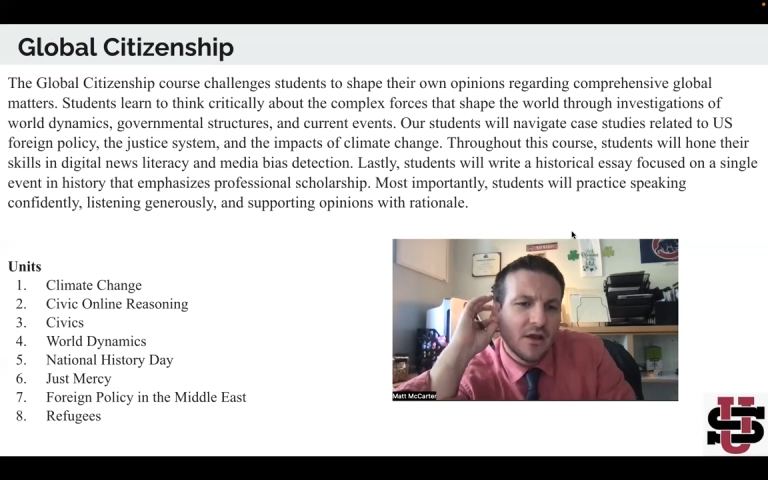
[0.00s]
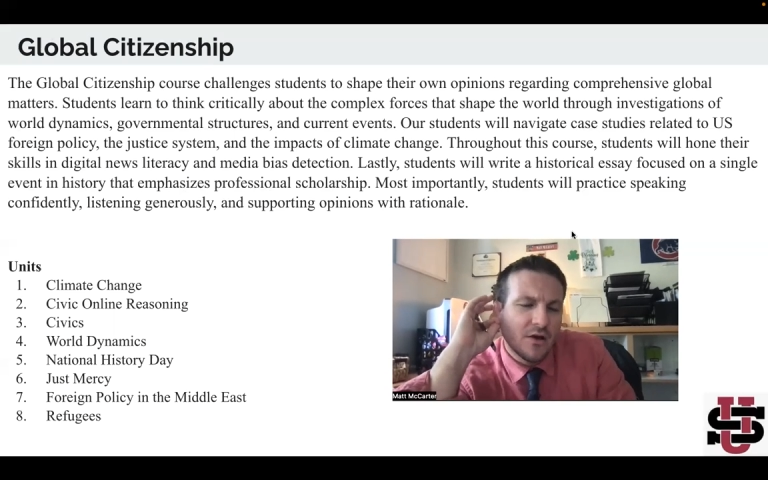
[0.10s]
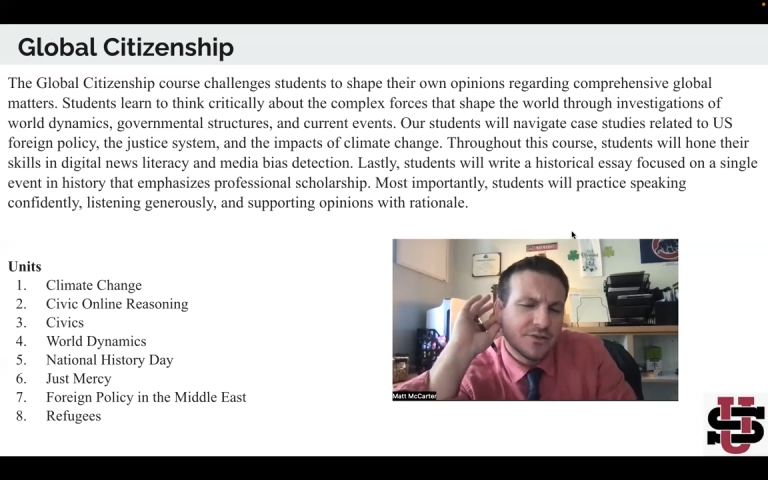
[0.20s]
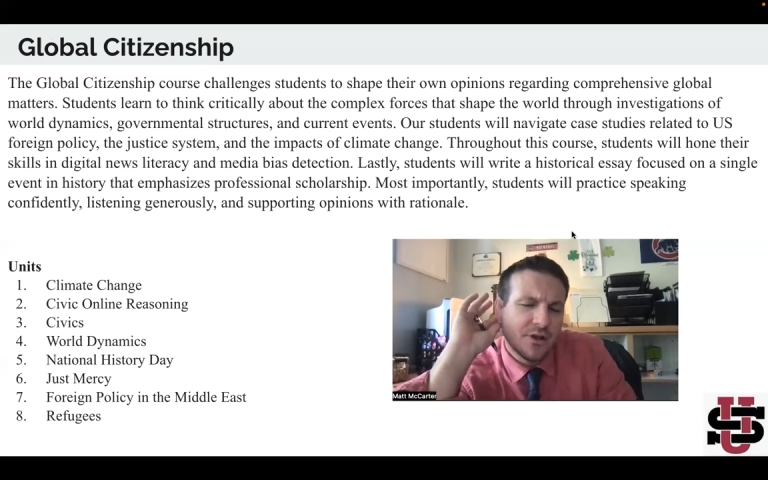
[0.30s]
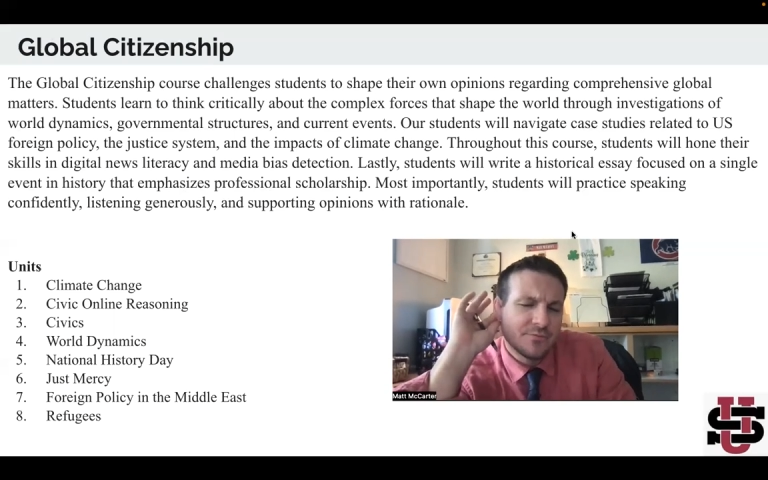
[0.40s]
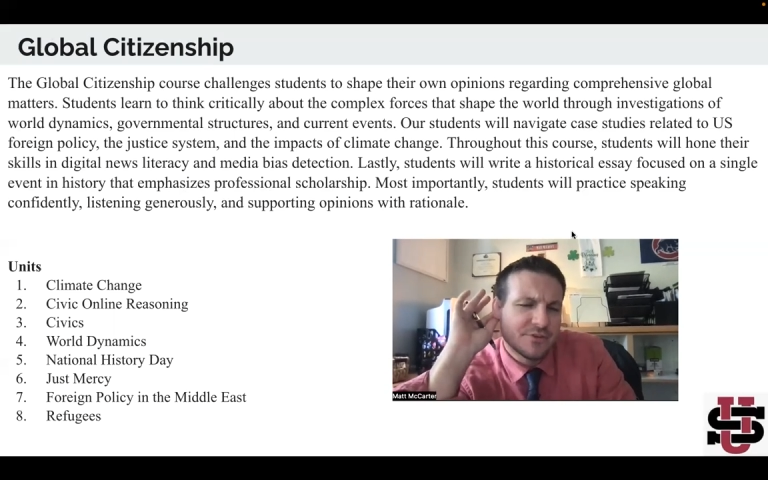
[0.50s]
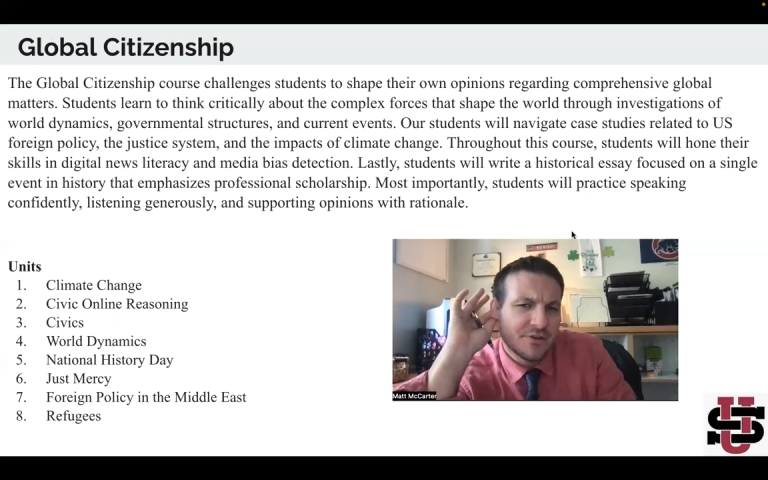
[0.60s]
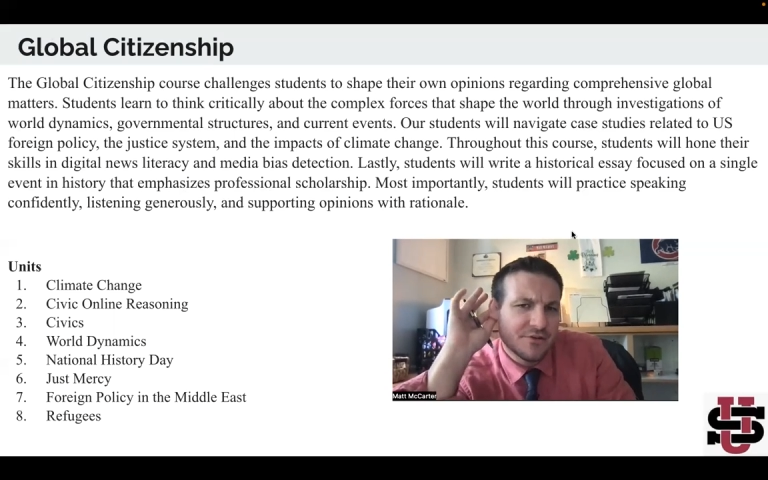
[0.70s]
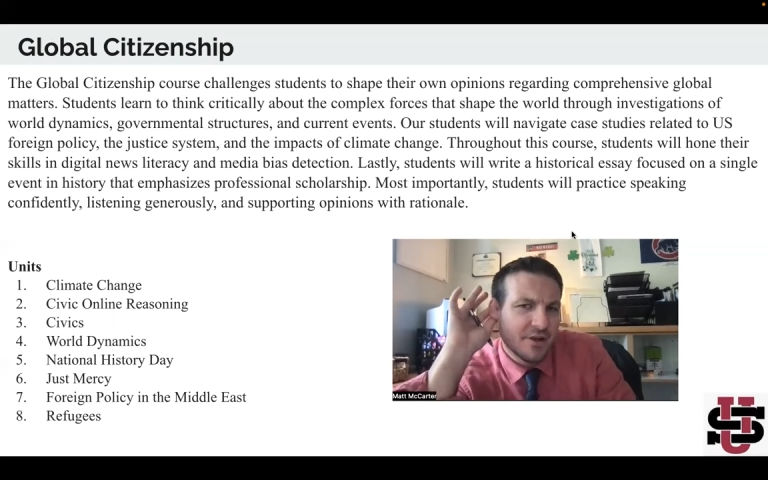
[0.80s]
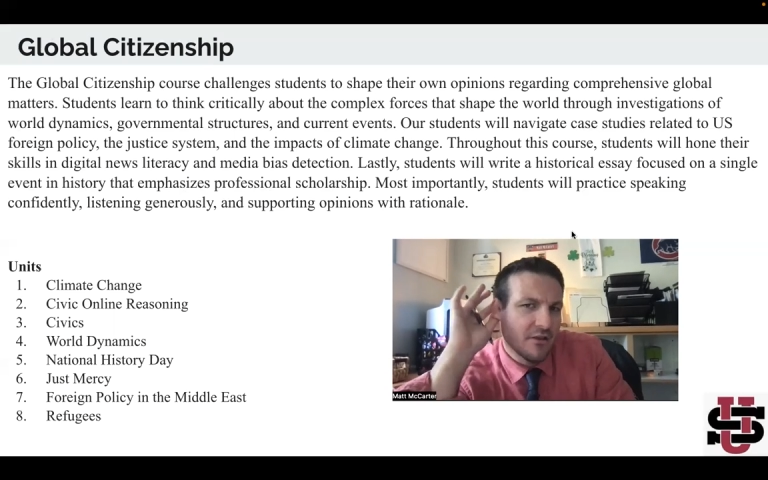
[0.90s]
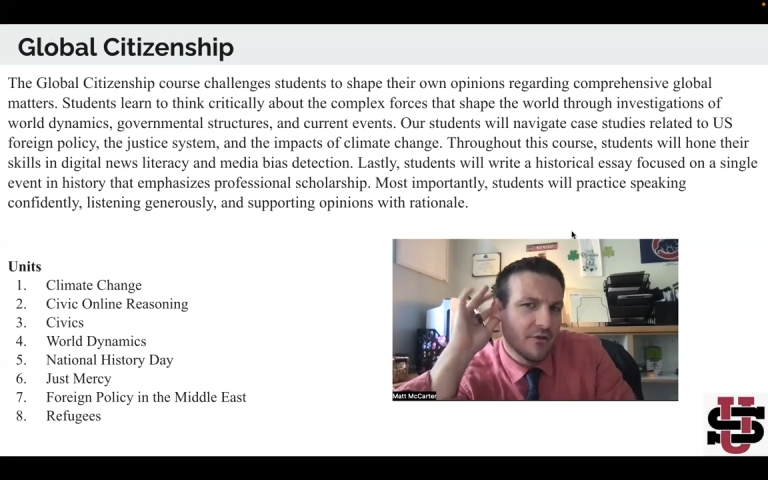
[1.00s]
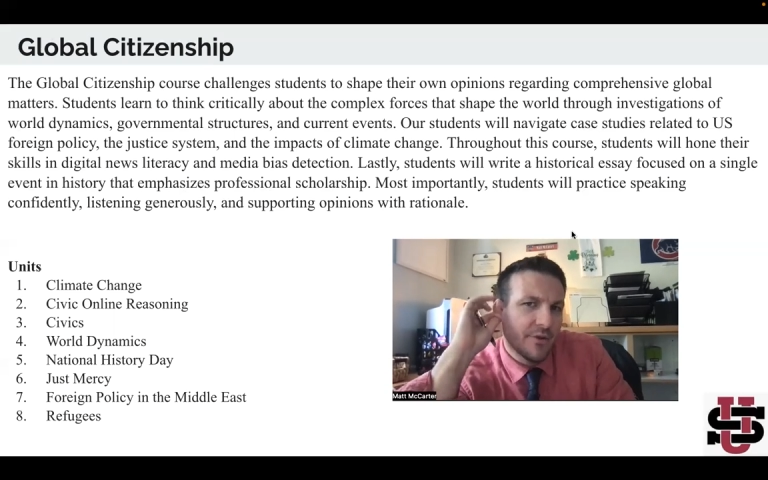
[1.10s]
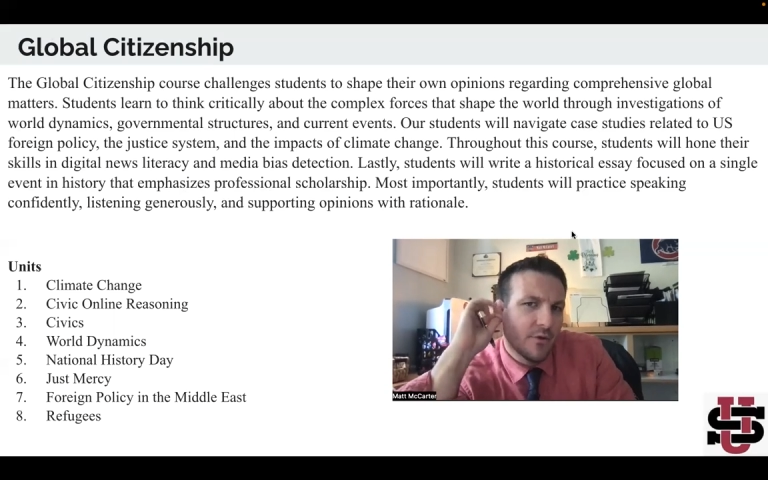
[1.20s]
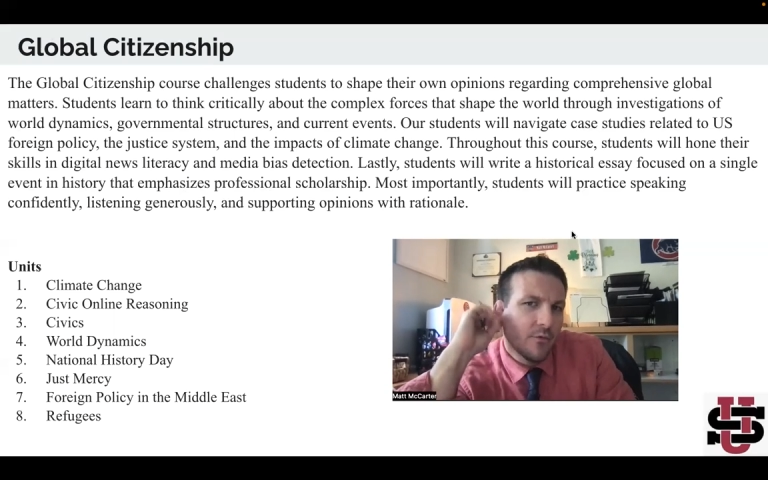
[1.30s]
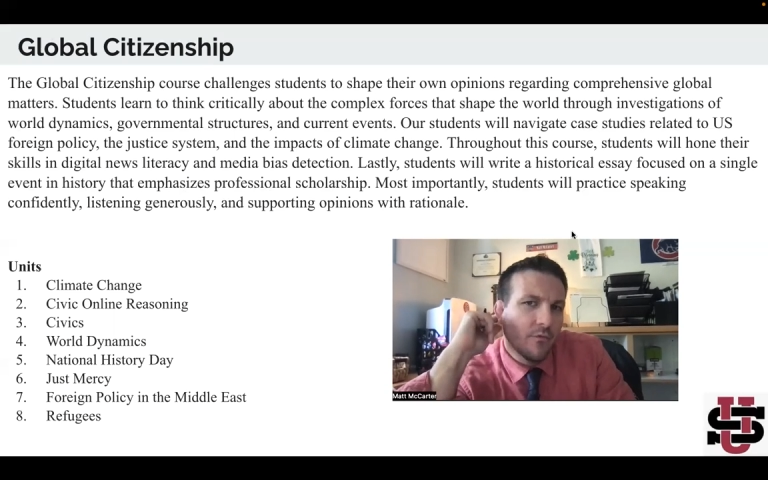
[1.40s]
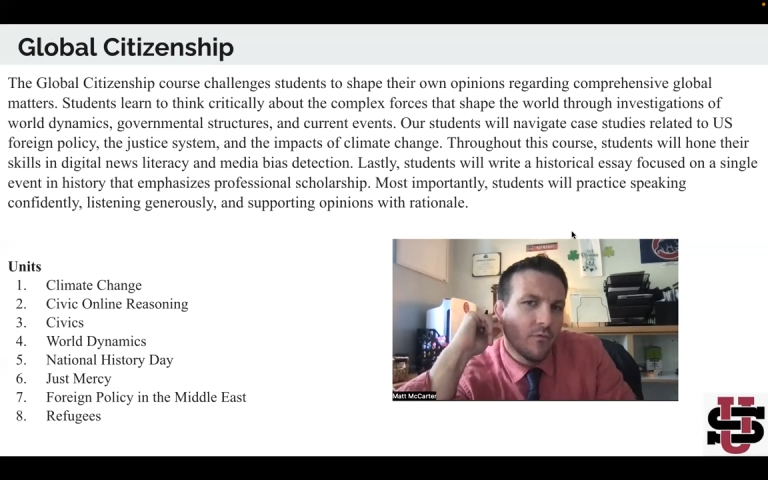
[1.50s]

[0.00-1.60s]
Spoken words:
also helps us understand a little bit of